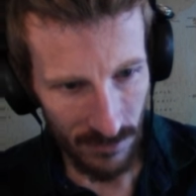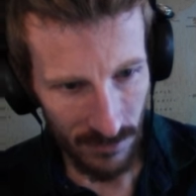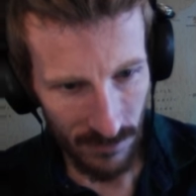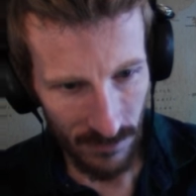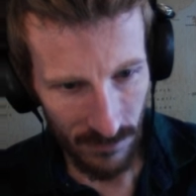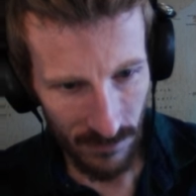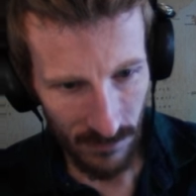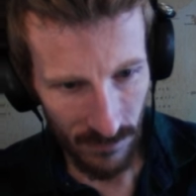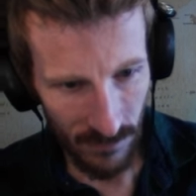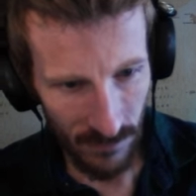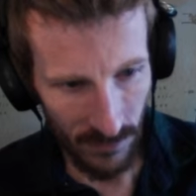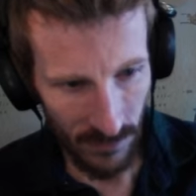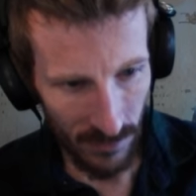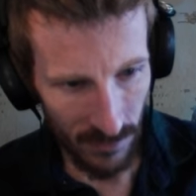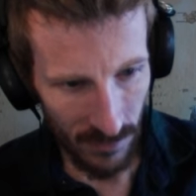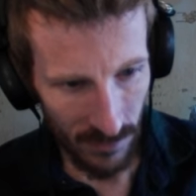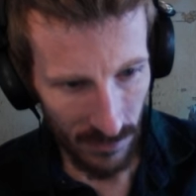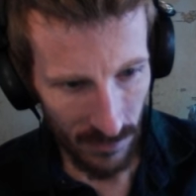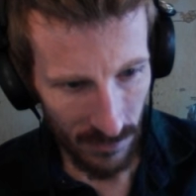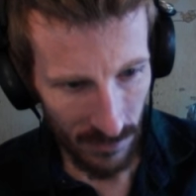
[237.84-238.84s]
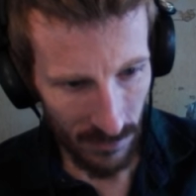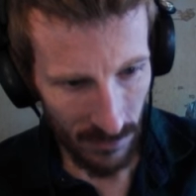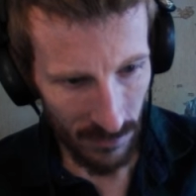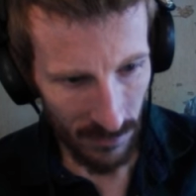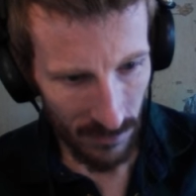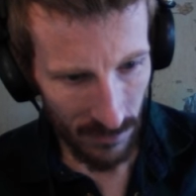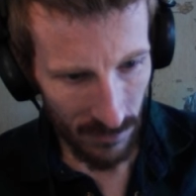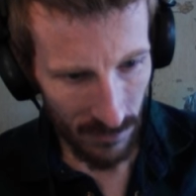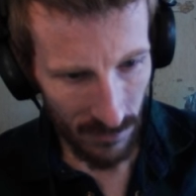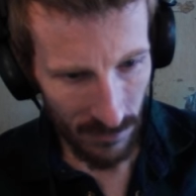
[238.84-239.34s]

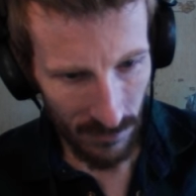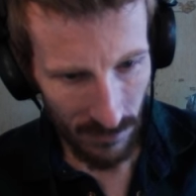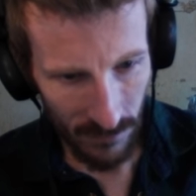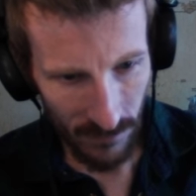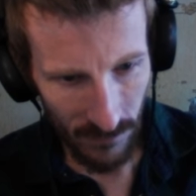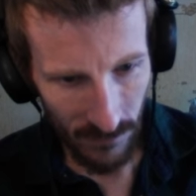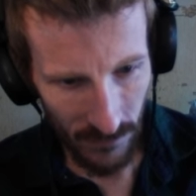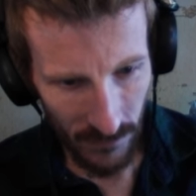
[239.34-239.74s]
(silence)